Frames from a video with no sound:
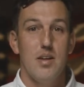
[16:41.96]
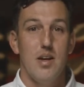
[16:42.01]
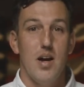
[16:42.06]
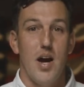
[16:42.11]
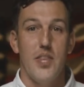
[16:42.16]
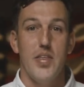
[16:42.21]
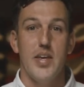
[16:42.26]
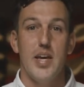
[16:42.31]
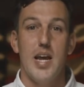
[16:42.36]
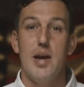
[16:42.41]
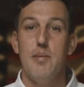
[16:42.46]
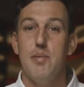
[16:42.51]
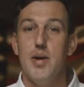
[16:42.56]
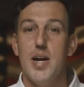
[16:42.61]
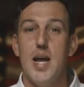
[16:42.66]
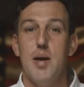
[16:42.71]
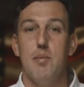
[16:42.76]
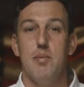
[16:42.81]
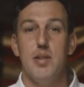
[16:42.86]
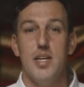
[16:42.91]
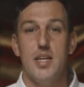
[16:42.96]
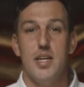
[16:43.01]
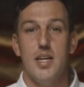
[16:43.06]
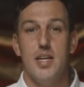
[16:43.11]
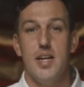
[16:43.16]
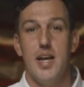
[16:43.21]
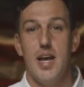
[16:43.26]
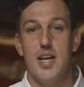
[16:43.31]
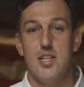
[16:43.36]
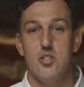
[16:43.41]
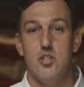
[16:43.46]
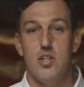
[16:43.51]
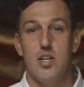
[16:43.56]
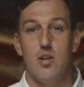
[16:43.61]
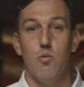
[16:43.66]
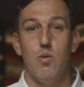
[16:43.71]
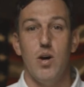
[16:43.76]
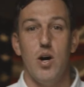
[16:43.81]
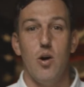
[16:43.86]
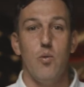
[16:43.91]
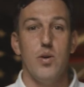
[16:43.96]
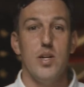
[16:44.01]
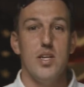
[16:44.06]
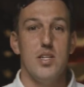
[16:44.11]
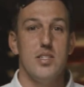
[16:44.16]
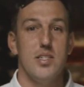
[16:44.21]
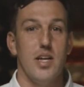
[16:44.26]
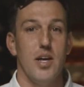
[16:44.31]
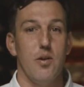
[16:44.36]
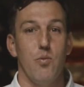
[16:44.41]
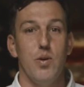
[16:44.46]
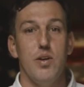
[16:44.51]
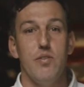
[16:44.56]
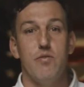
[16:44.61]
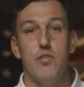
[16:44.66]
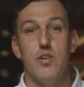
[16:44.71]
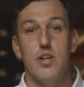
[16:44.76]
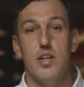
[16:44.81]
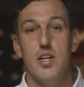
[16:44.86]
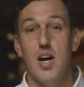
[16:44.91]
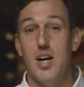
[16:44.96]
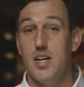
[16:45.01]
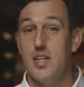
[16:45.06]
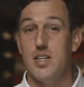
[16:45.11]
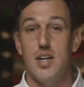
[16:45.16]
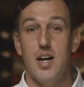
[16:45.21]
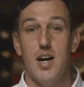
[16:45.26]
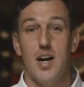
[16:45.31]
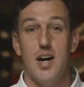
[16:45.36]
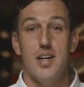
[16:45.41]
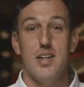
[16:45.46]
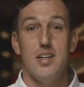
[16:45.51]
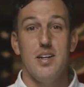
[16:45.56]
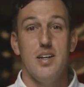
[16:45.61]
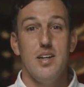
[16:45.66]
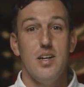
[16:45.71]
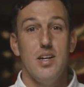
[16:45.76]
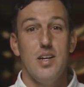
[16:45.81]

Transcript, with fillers: I think Abraham Lincoln answered it well when he said, We've forgotten God.